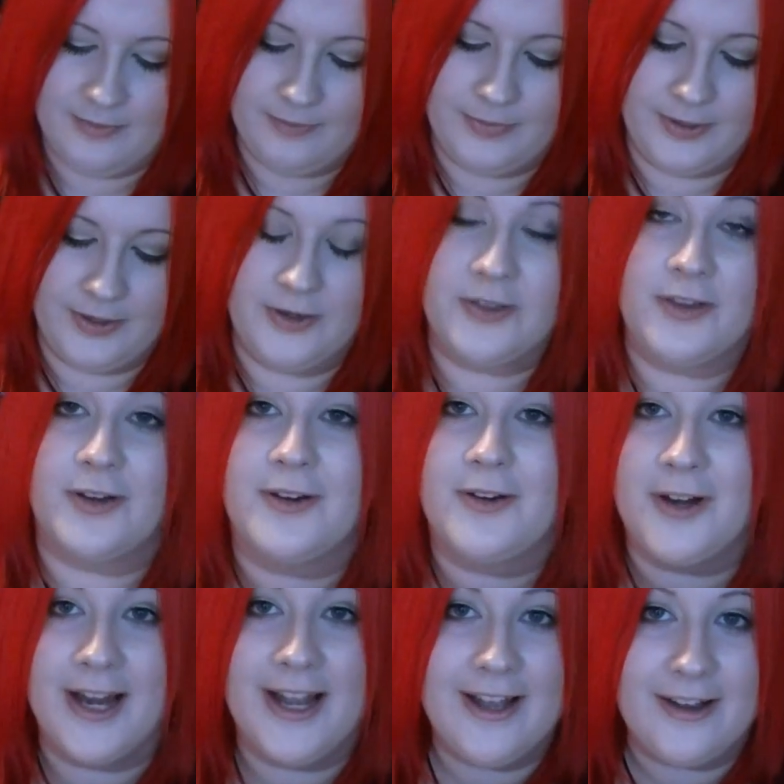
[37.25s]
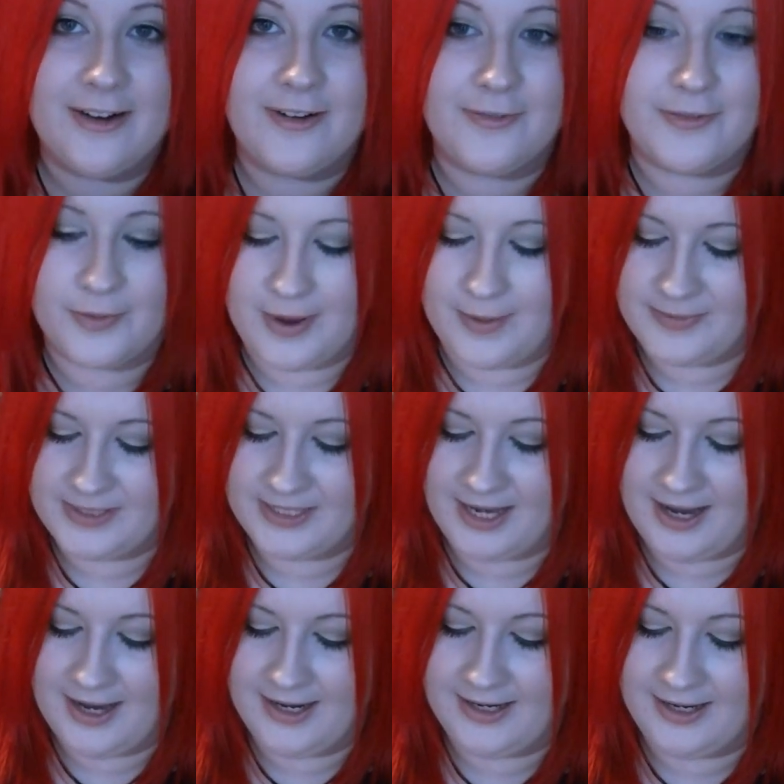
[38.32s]
the creator of the
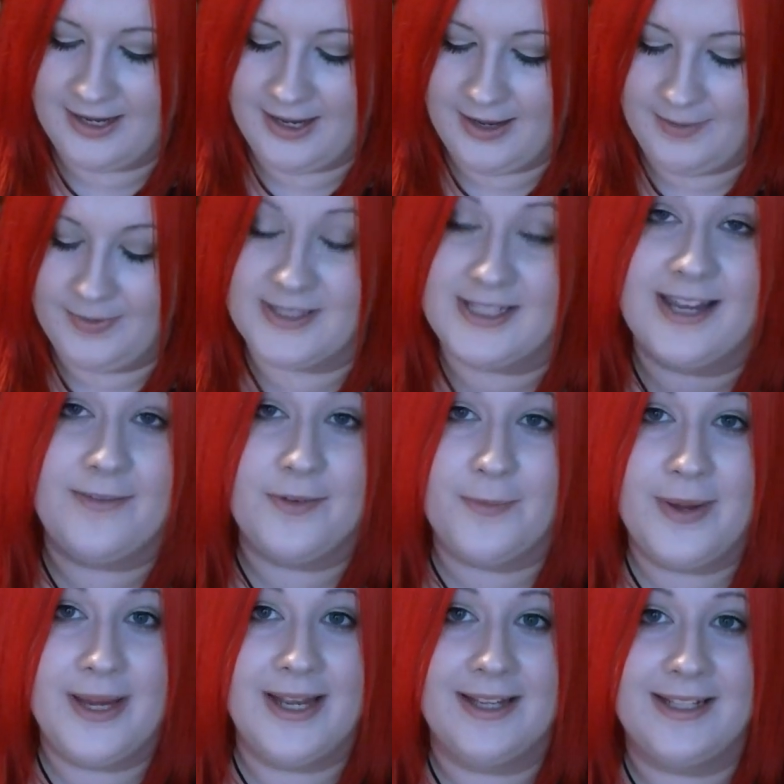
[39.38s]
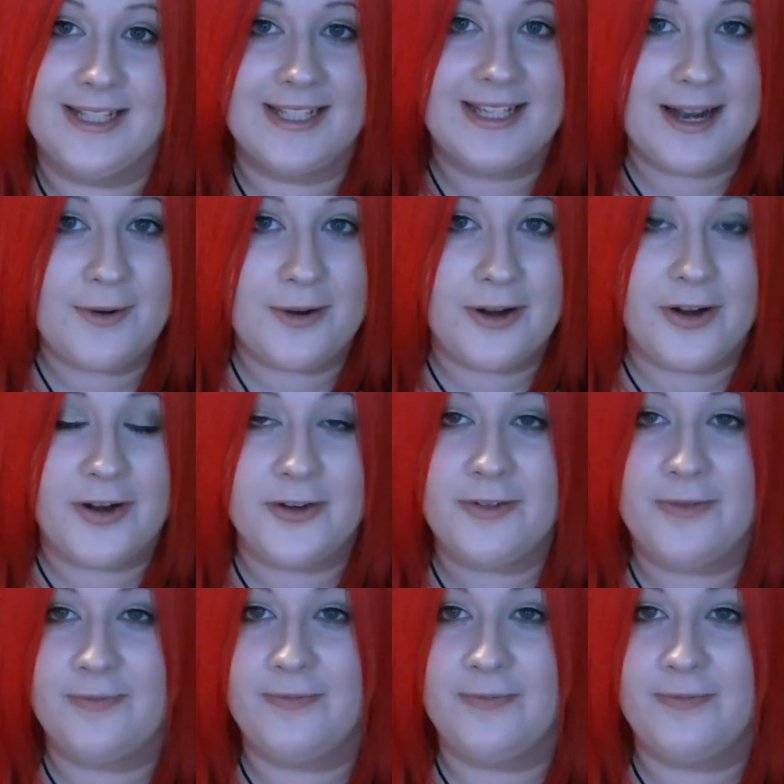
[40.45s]
website has given me a discount code